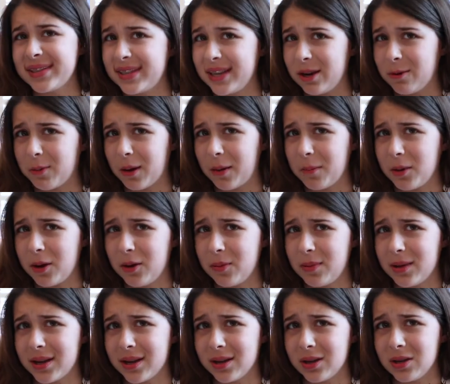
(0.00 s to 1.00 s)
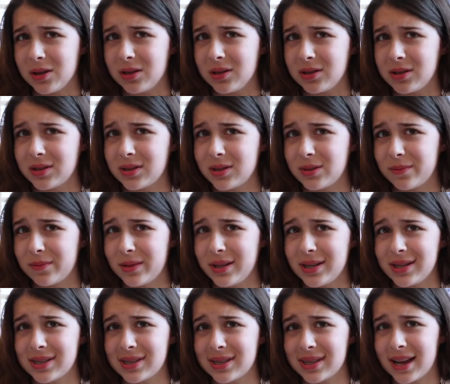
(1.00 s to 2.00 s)
see rainbow because the
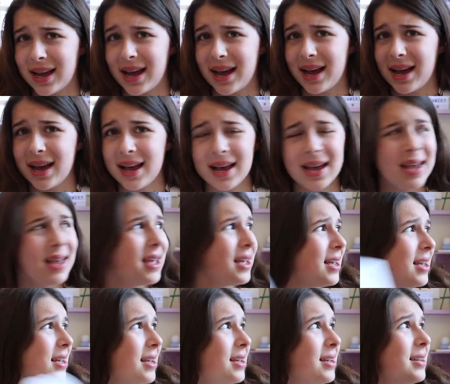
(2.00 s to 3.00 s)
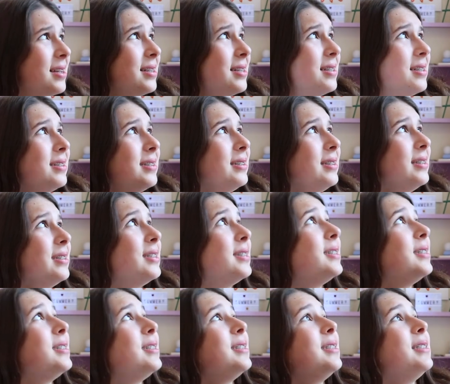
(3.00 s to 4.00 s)
sky
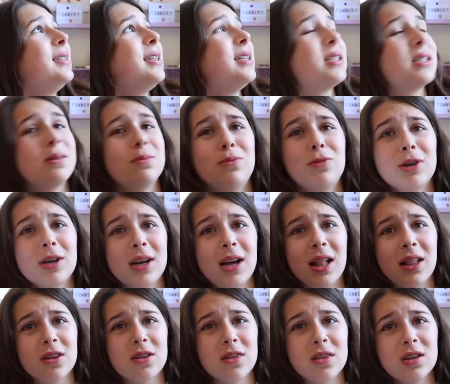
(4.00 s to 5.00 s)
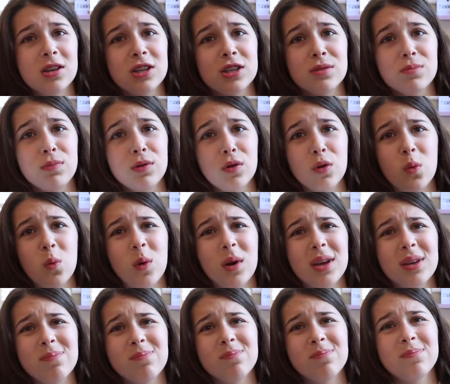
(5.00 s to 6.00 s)
needs some more color than just blue and
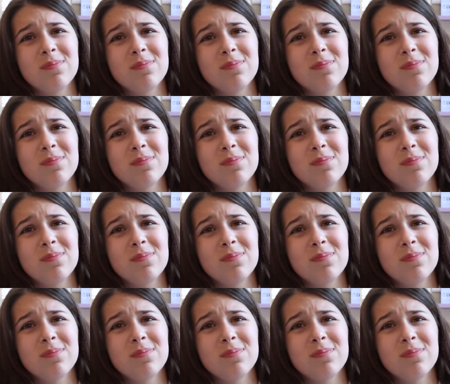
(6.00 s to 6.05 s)
white.